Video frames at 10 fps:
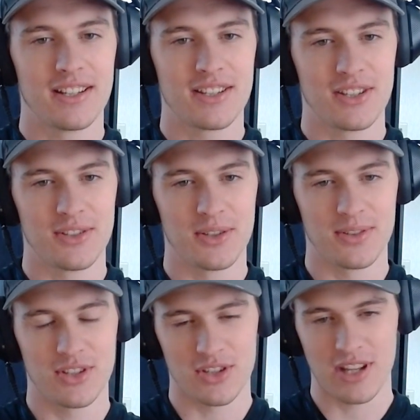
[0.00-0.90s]
to
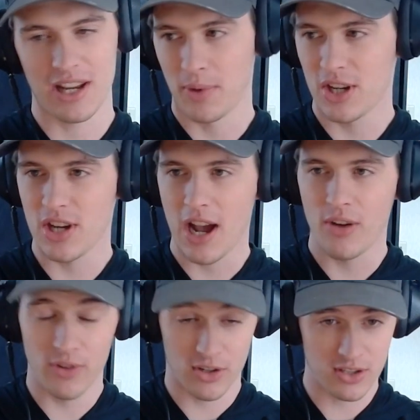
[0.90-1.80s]
just like reach
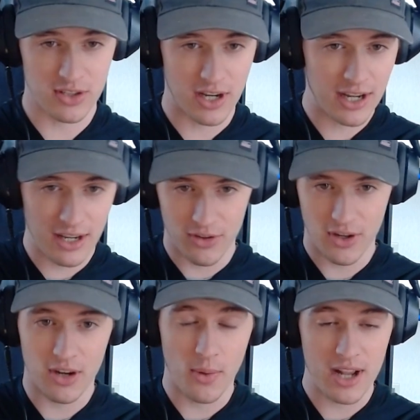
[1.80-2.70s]
out versus like, if you're
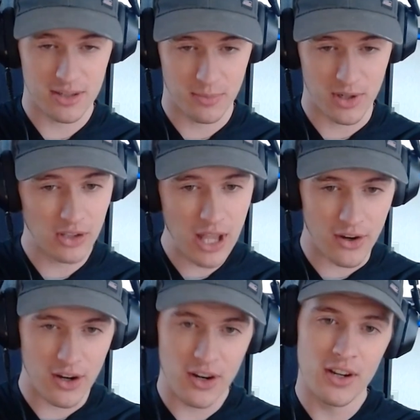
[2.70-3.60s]
going to write someone a
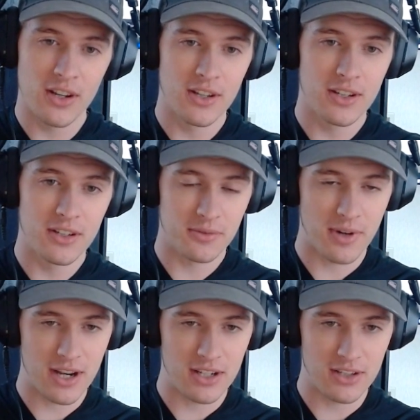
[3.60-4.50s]
letter,
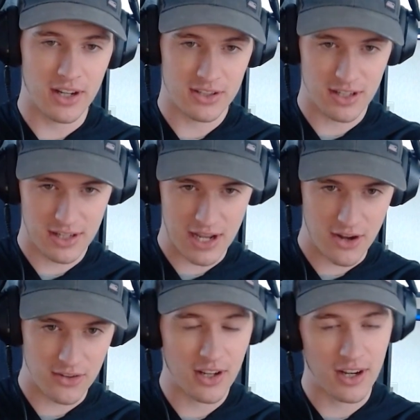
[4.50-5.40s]
right? You got to sit
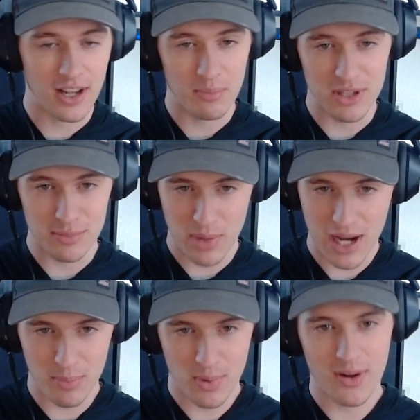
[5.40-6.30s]
down, you got to get a piece of
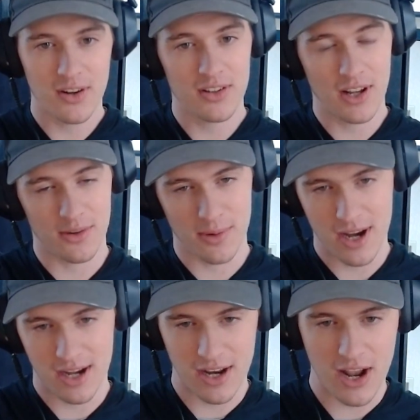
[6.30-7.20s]
paper, you got to
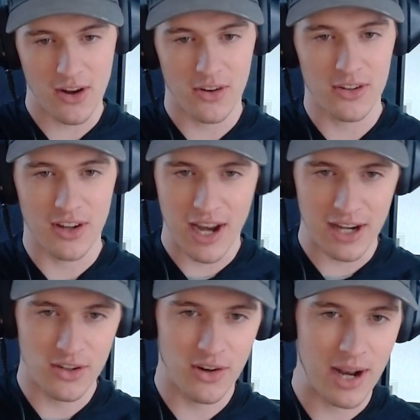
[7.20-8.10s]
write it out. Your
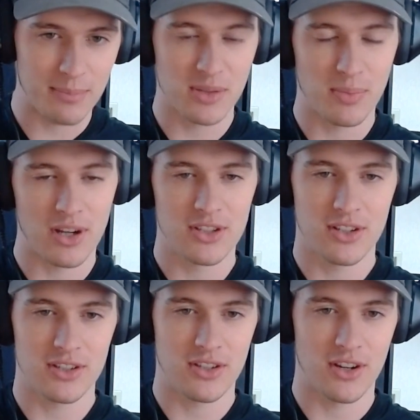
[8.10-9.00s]
hand cramps a bunch
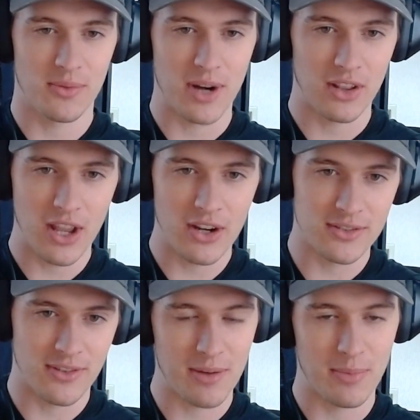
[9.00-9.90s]
because you don't write letters
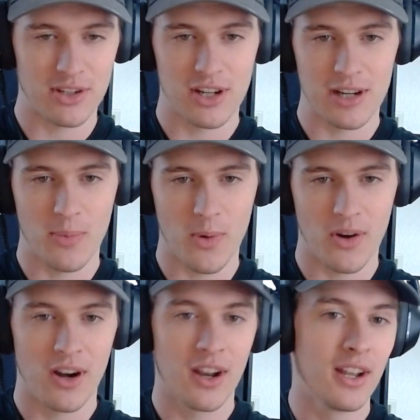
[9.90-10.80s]
very much
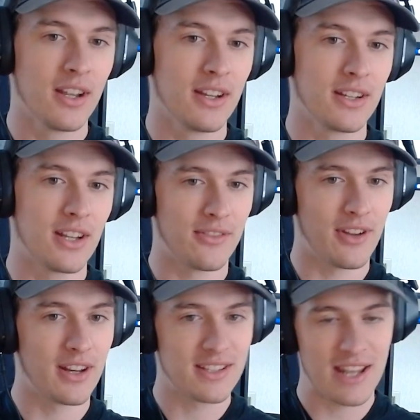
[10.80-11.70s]
anymore. You got to
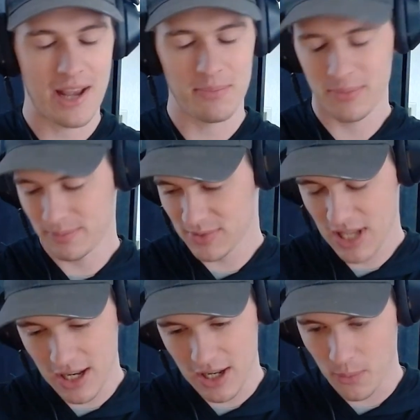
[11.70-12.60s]
find a stamp,
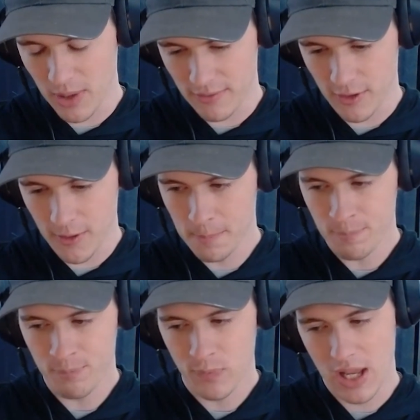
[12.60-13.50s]
send it, whatever.
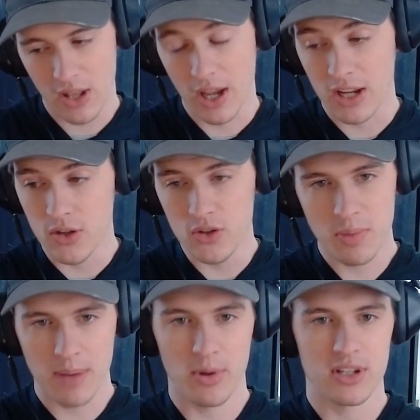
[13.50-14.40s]
And like
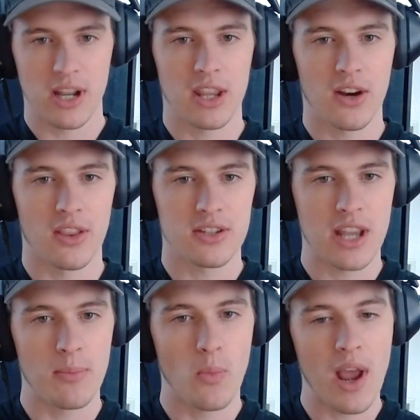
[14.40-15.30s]
newspapers, I think are the
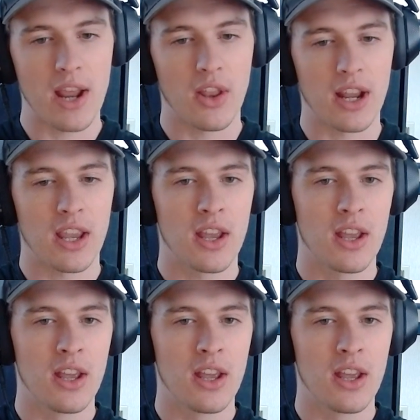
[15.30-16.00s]
same way. Like,